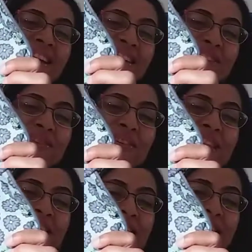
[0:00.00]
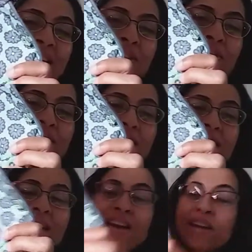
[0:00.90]
This is what the inside looks
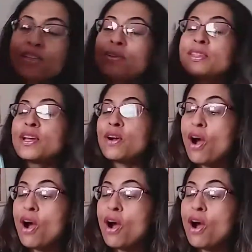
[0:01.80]
like. So there